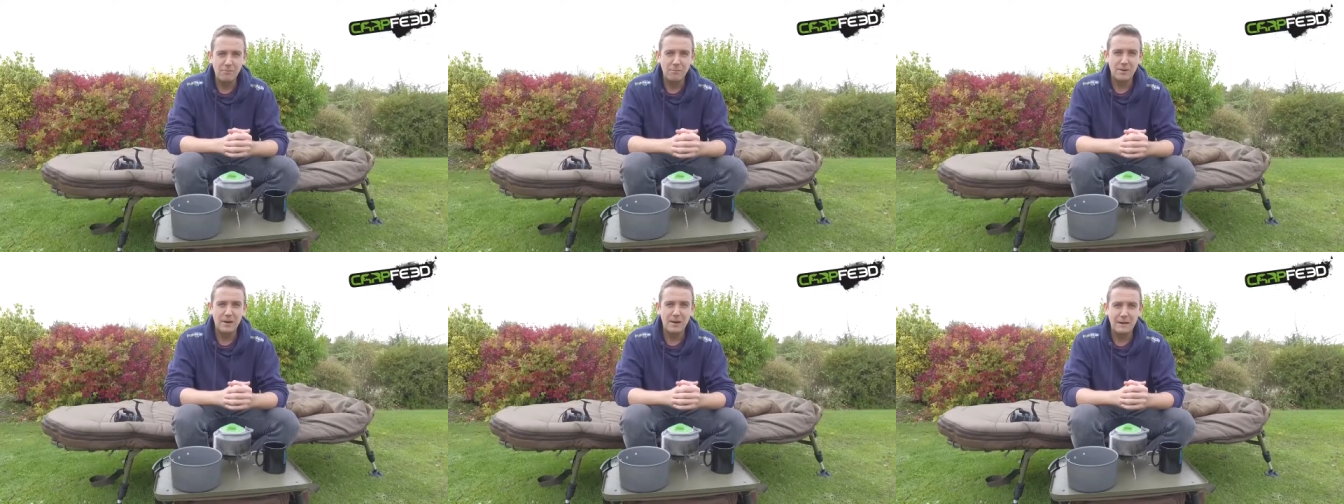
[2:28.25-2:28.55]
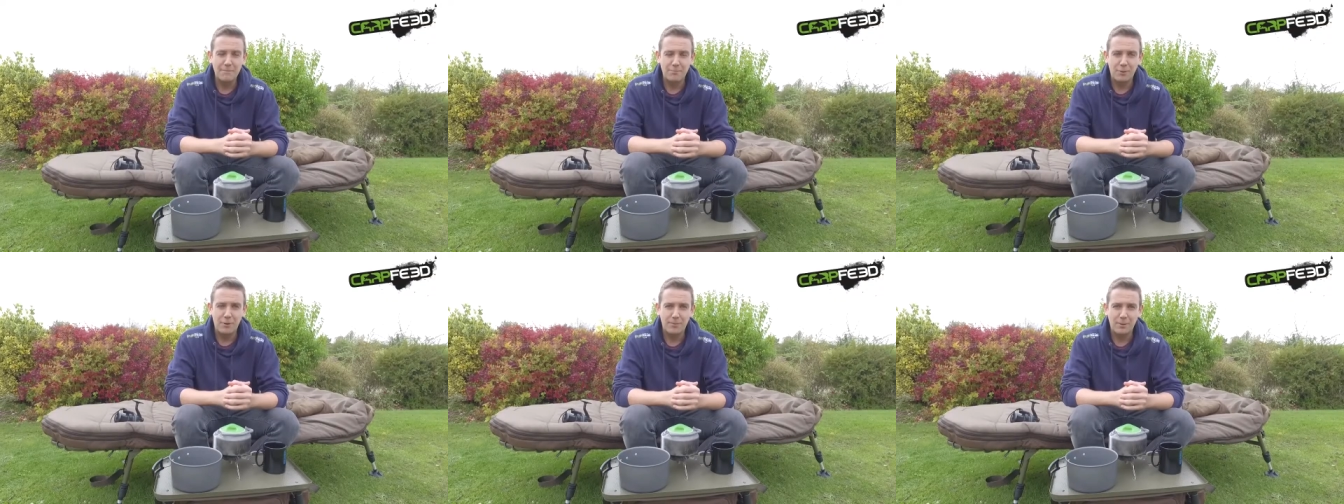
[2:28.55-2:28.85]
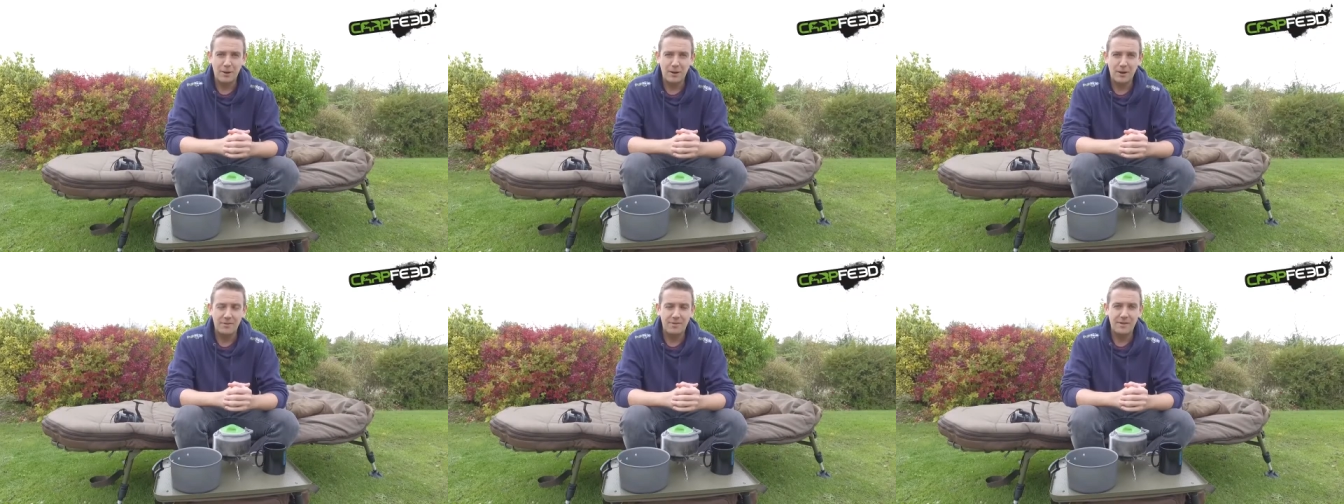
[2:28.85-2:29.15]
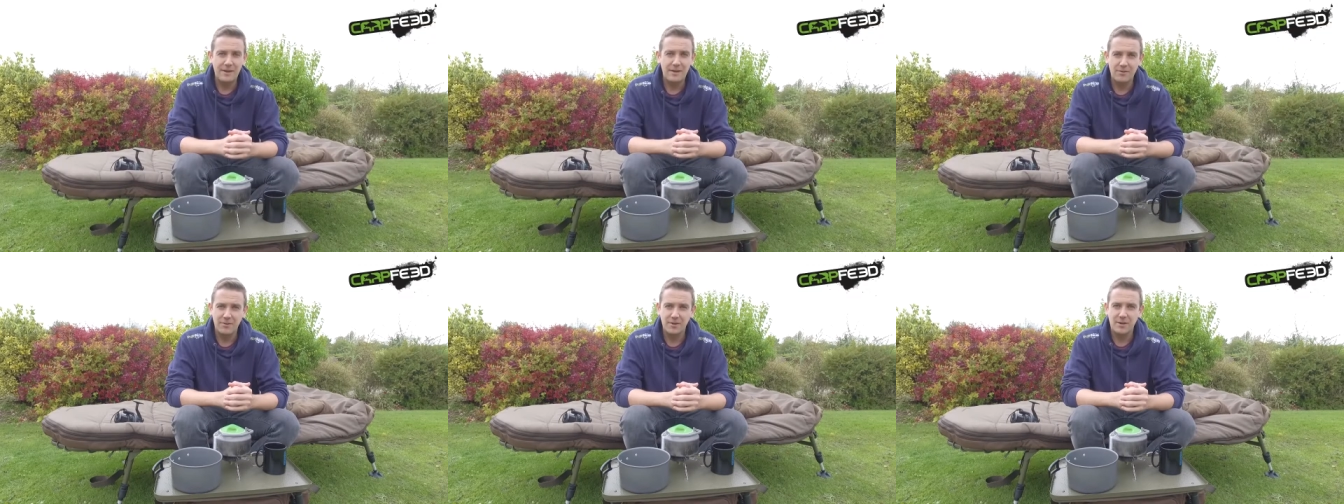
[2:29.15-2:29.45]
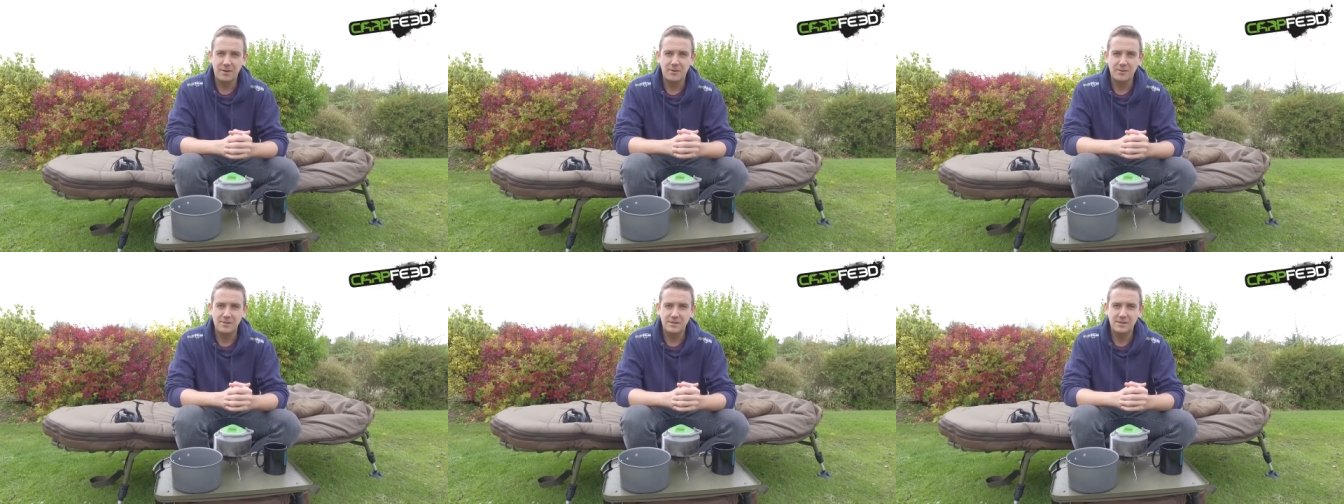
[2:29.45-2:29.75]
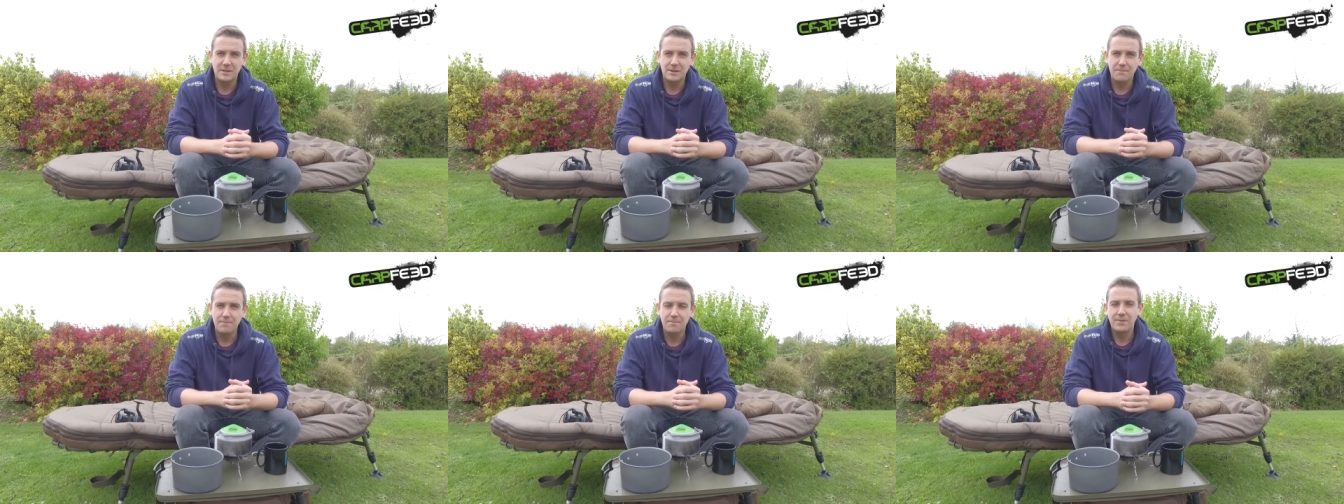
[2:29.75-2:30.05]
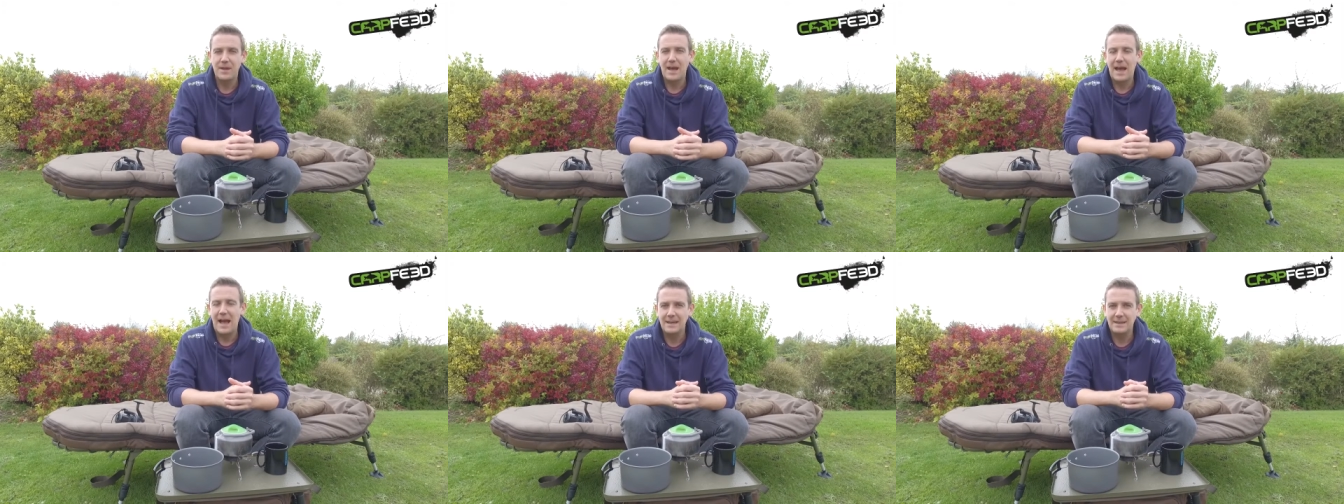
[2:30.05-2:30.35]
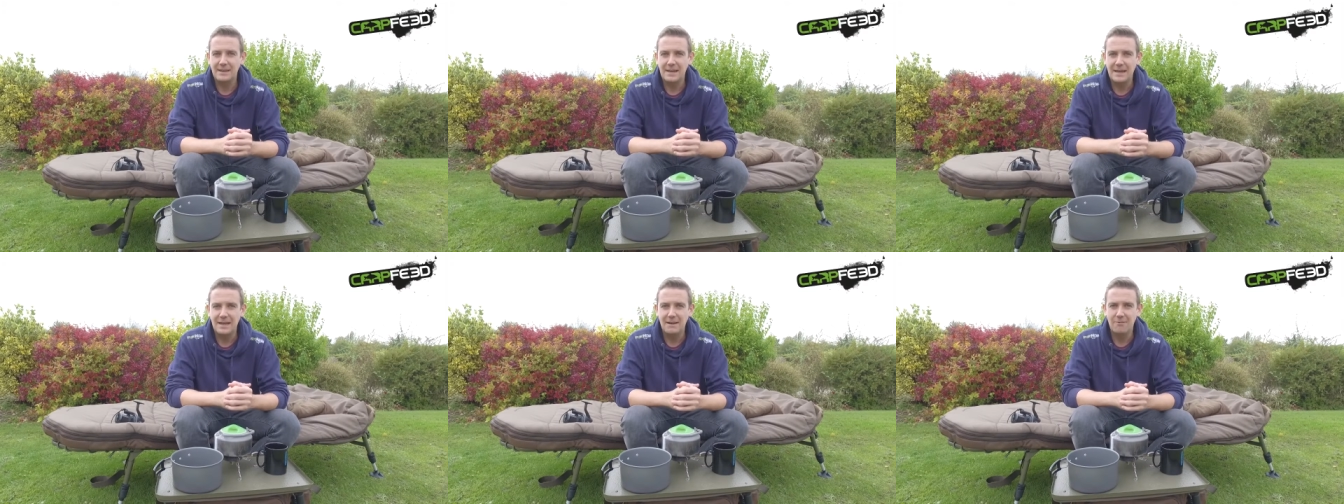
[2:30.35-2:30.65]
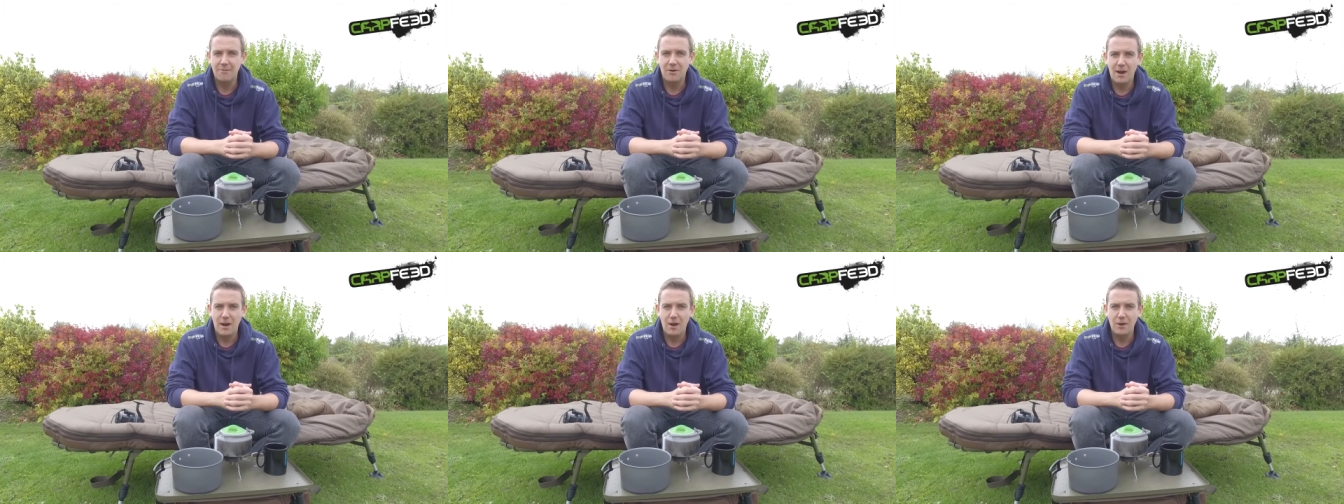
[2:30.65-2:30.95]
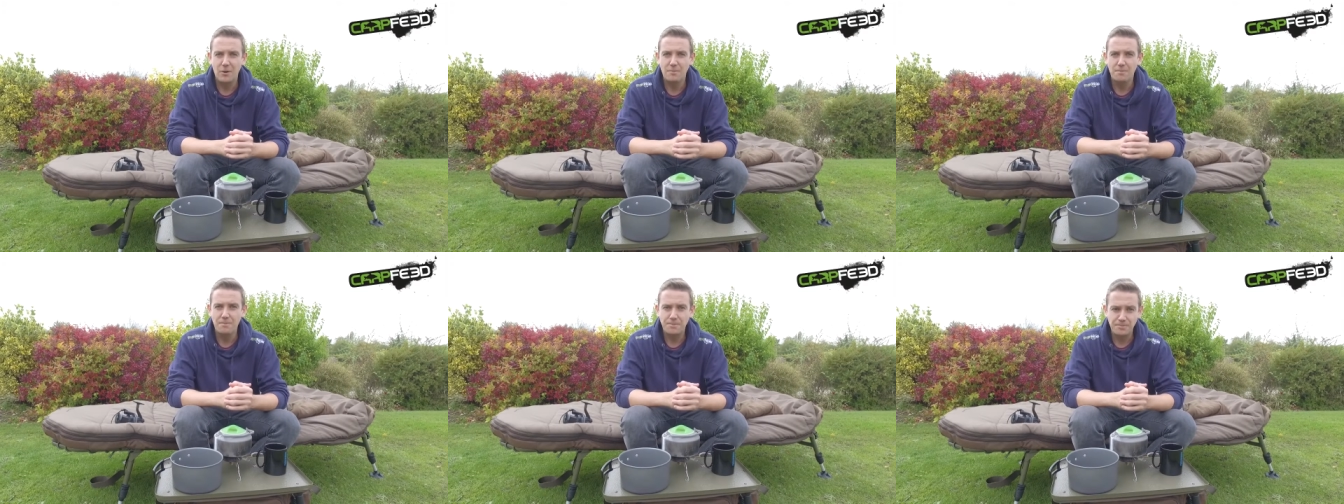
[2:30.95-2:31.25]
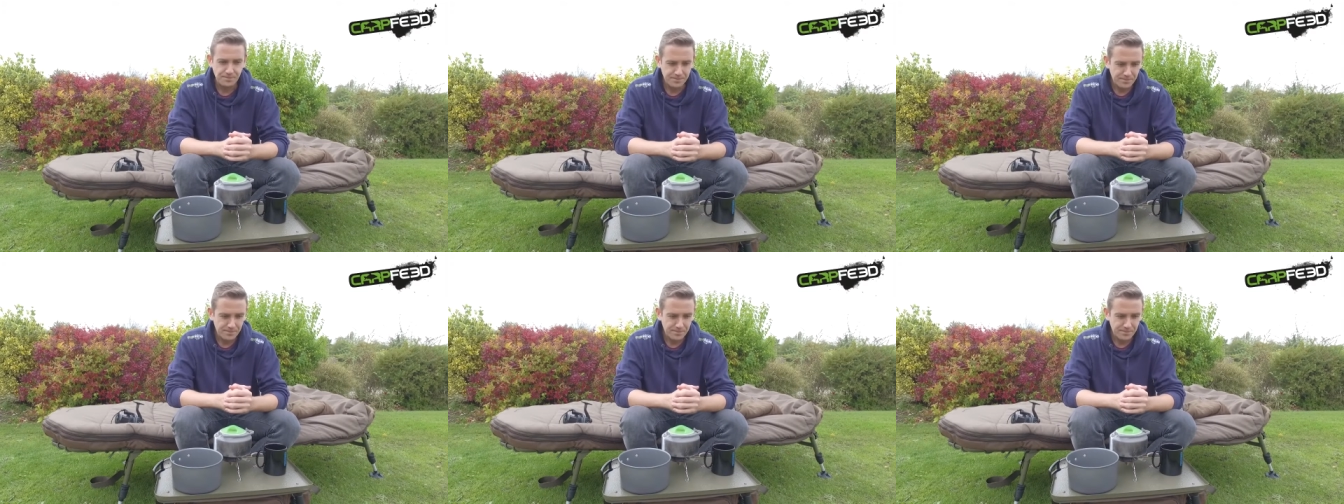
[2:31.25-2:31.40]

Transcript: really popular, I think, on the continent and here at home.